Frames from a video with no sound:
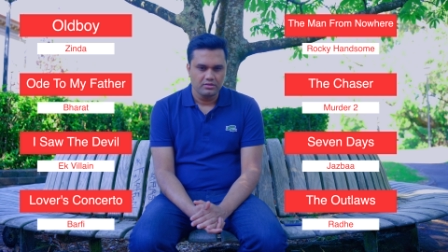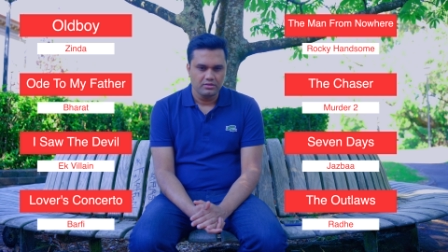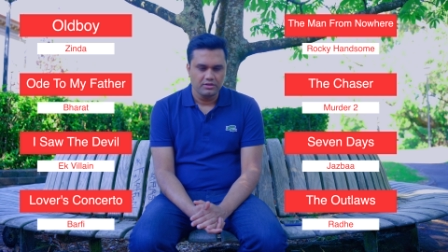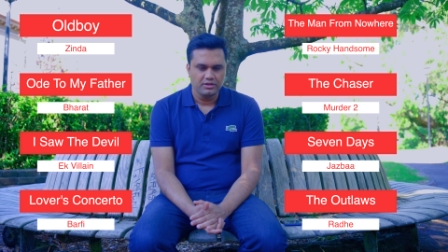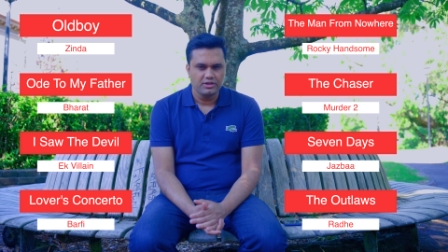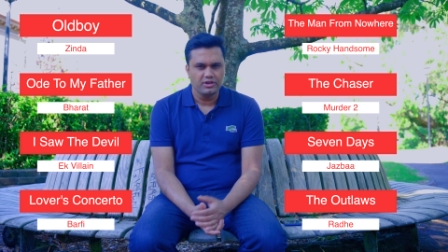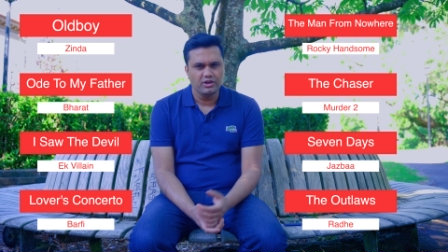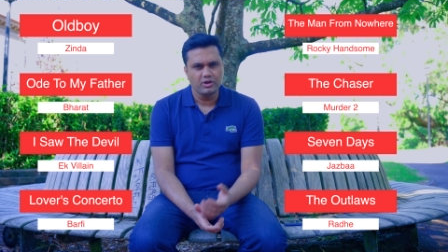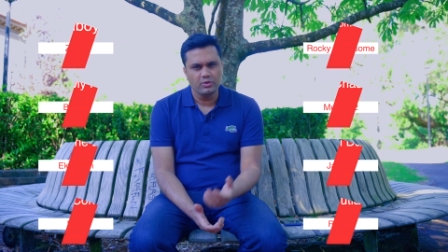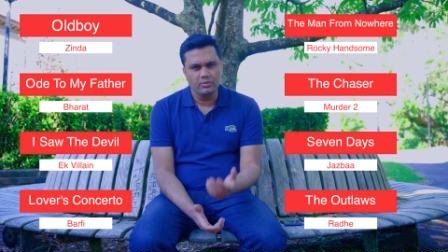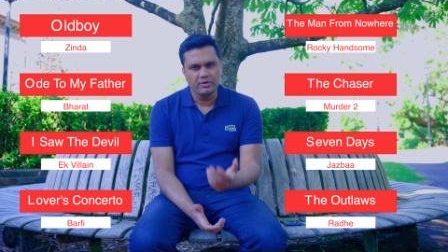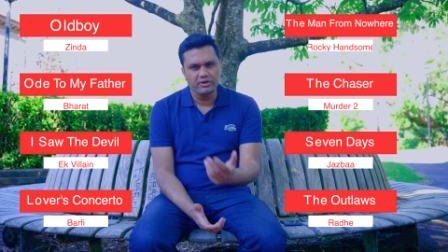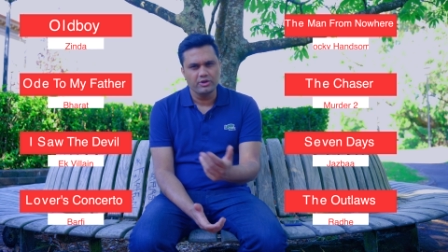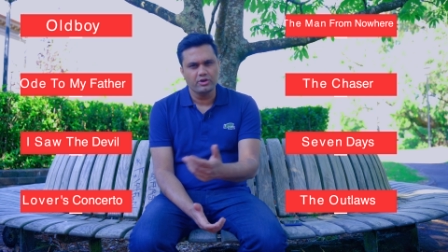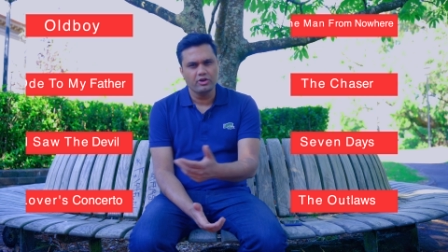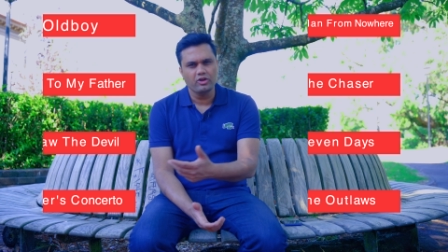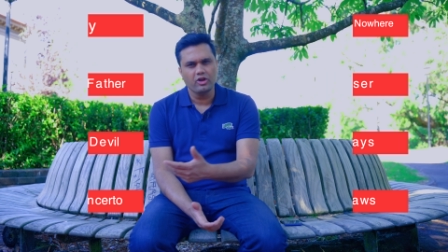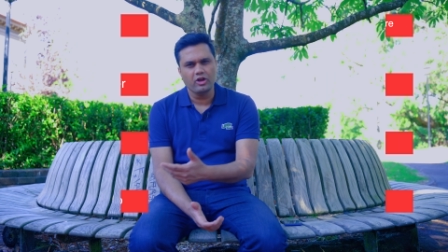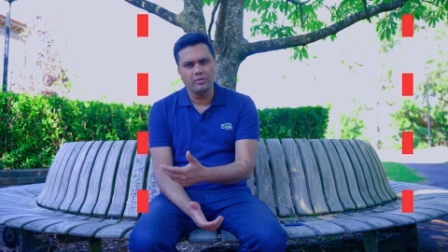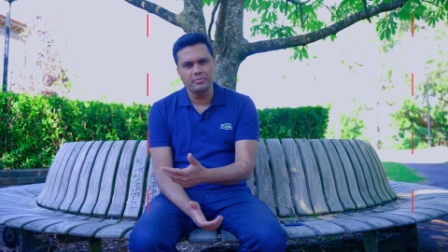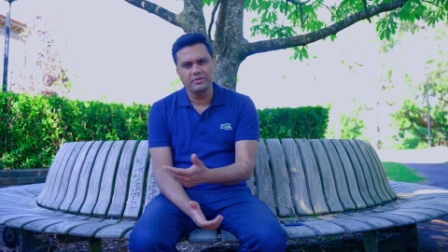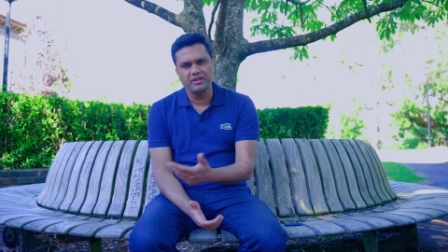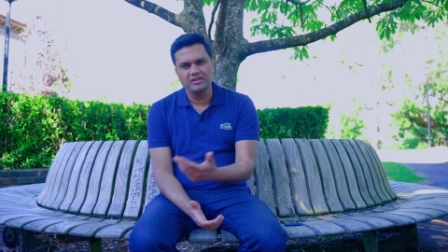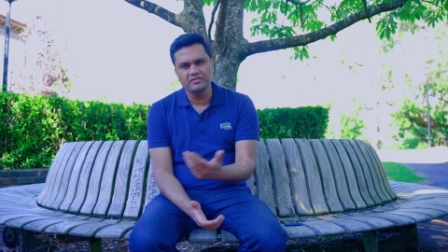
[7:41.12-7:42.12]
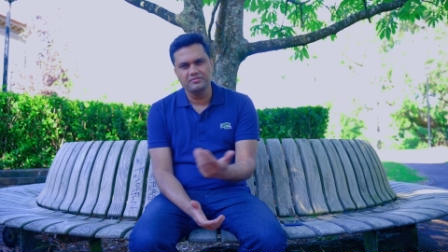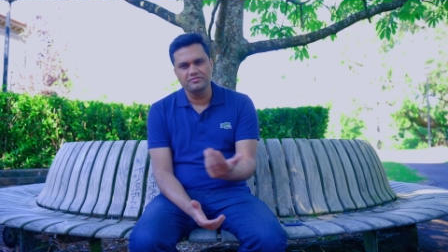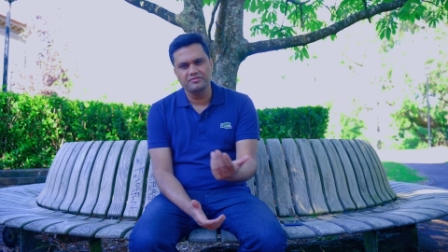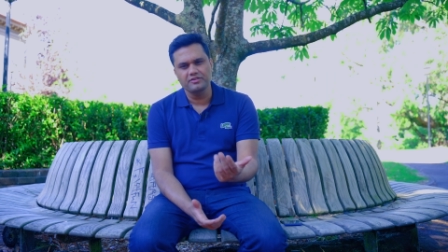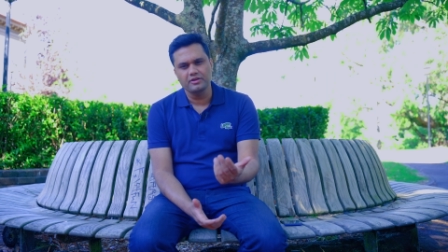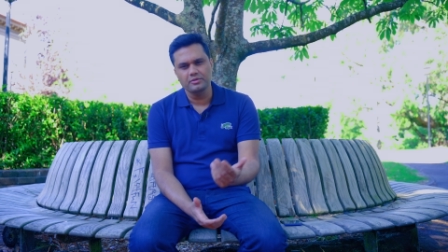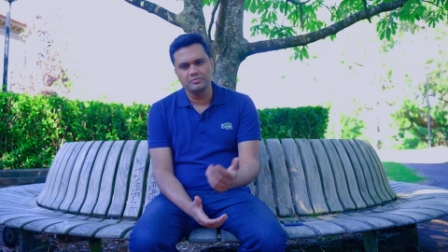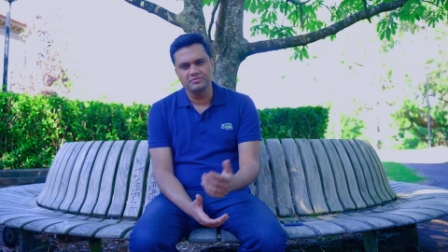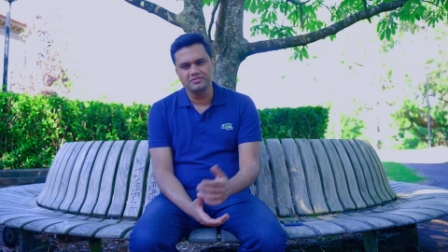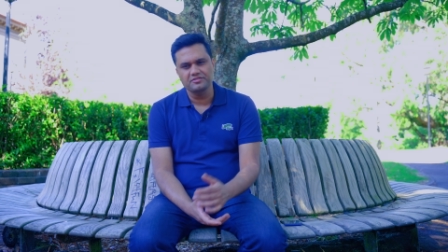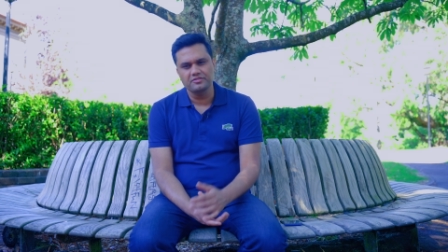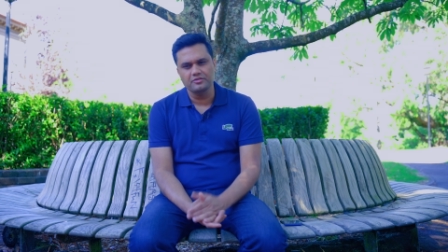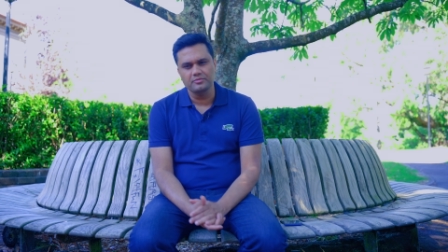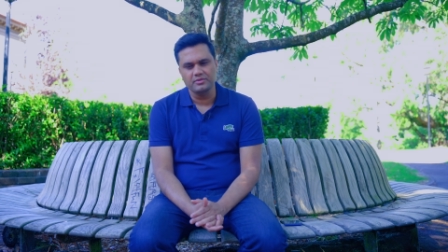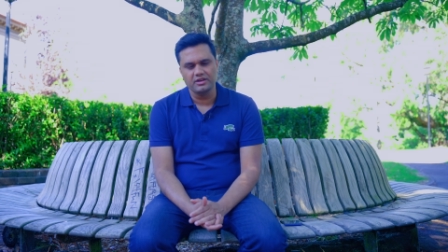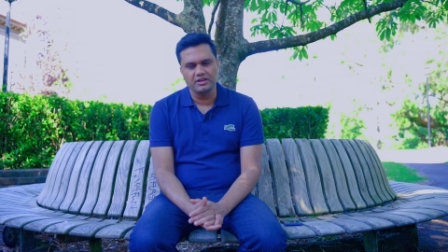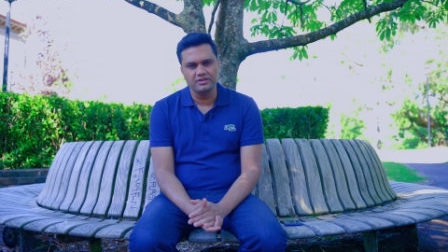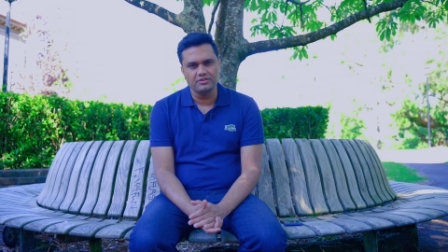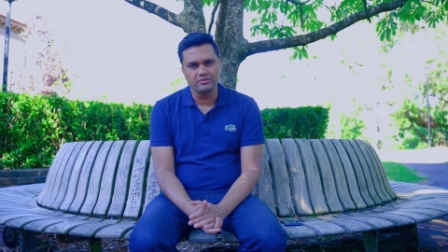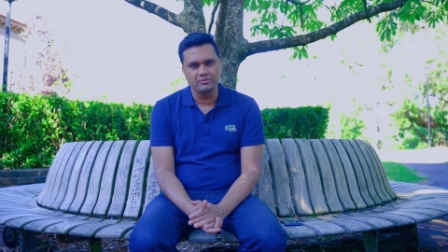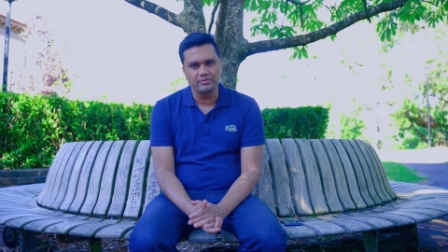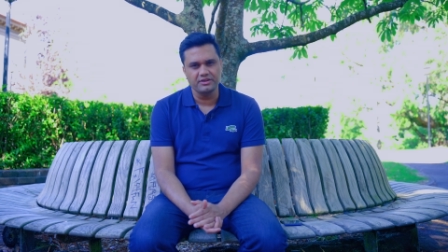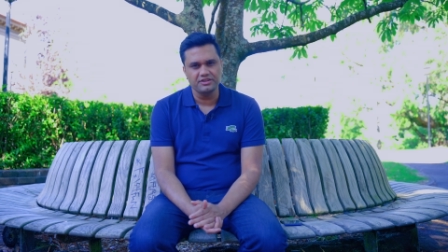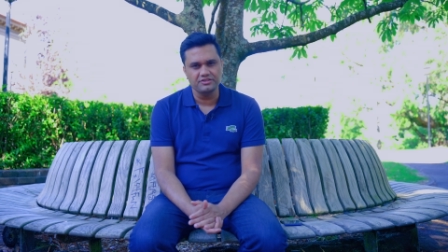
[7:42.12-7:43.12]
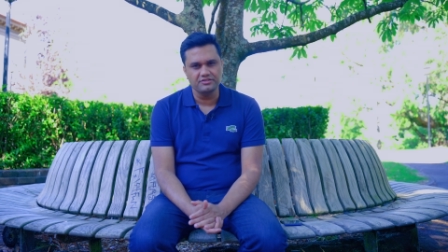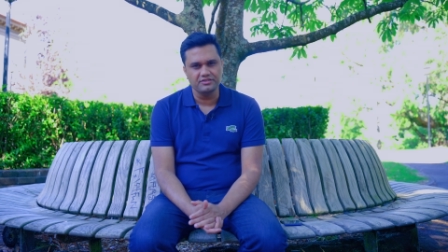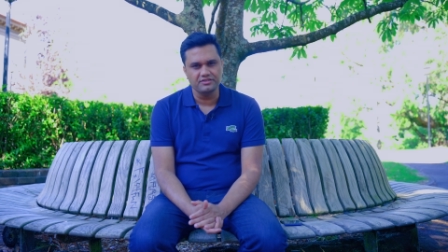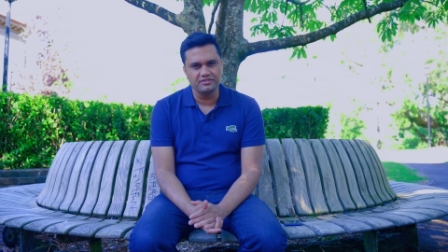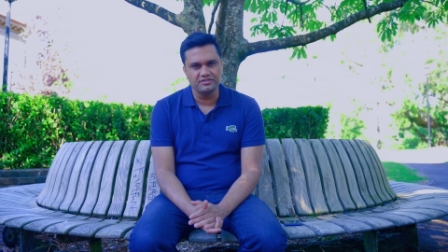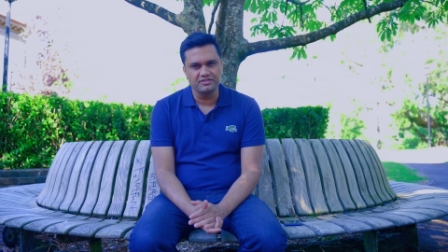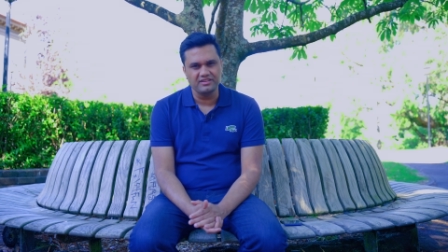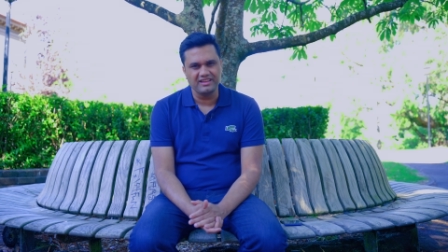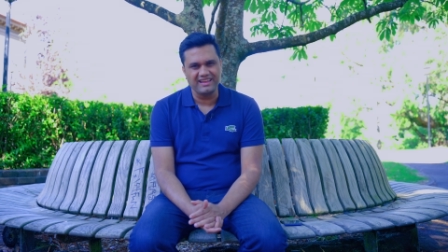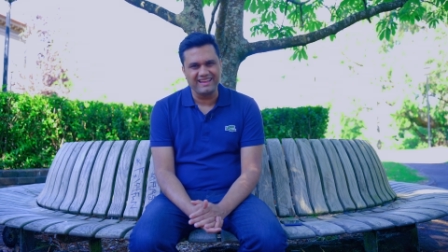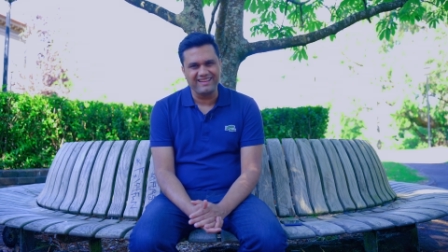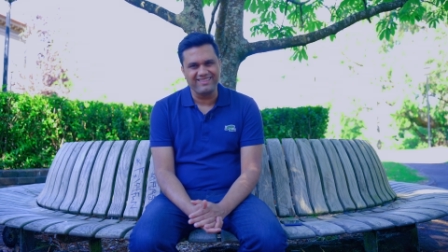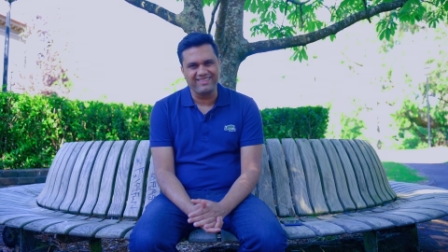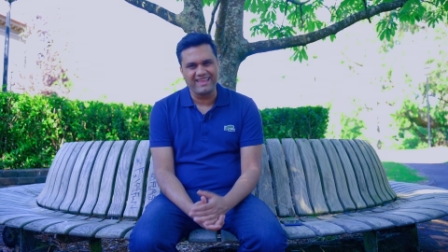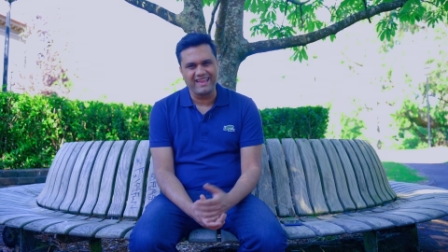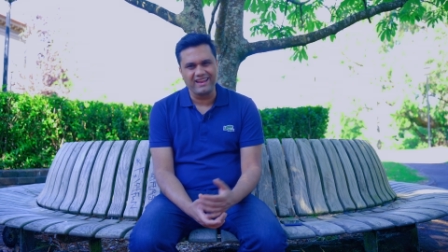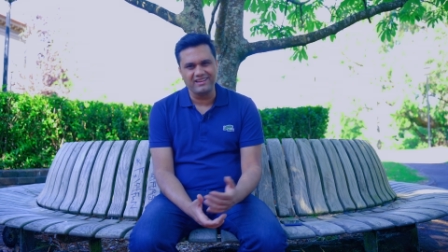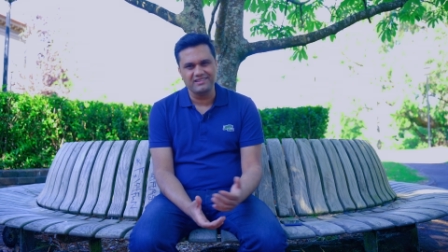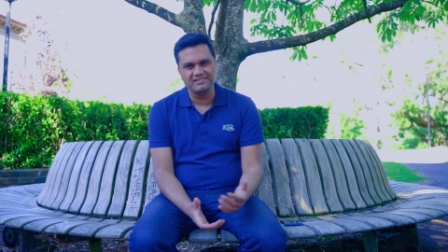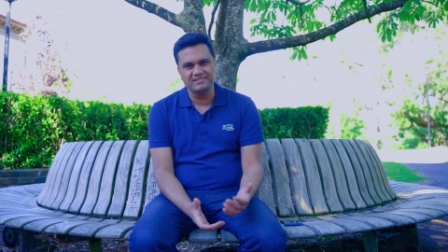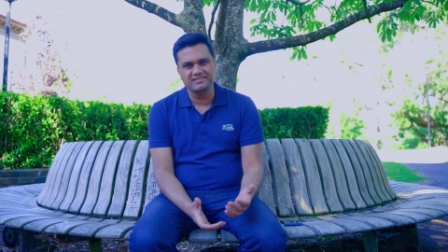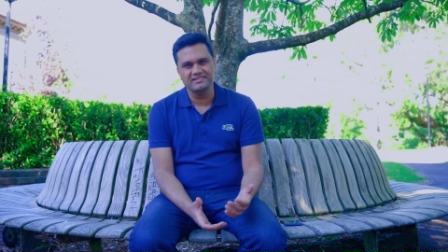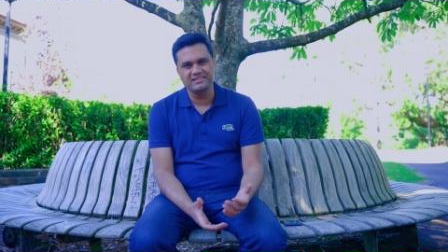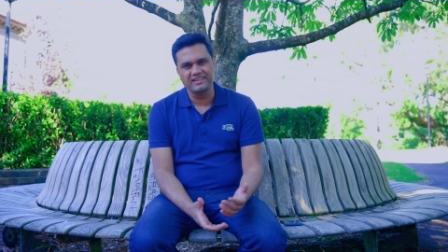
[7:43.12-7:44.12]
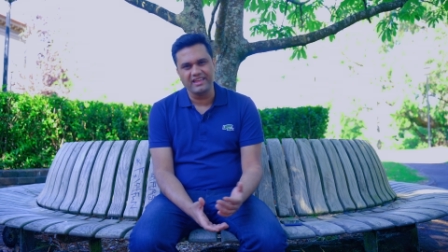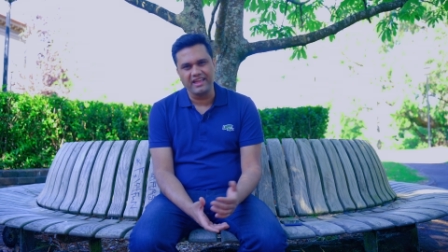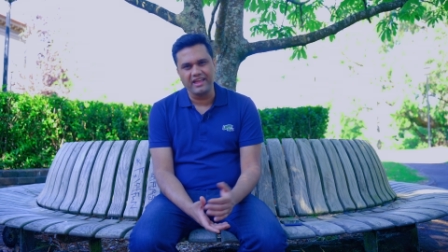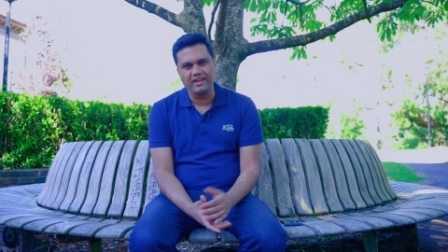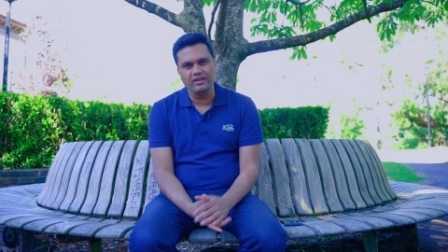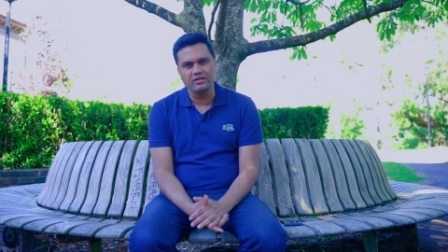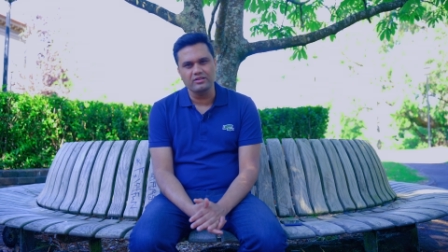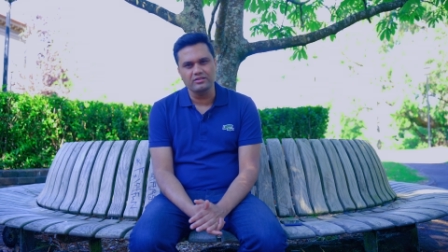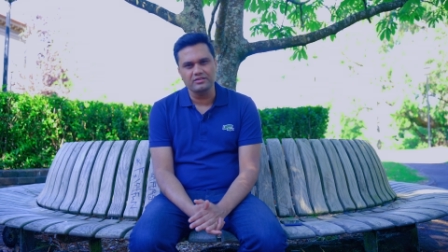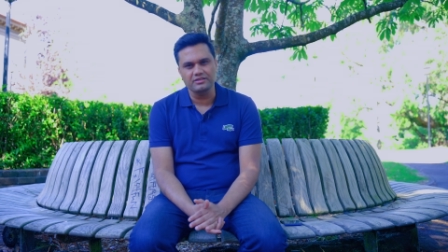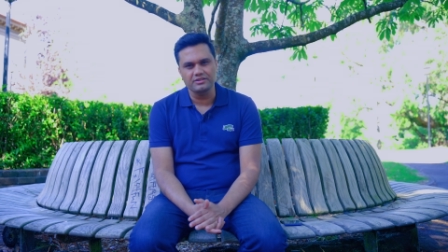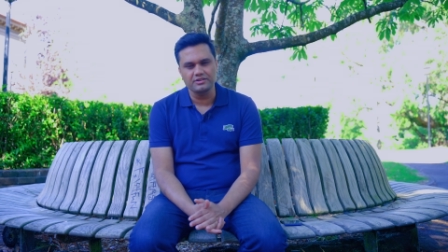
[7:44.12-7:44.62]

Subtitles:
You know, when you're copying films from other regions at that scale,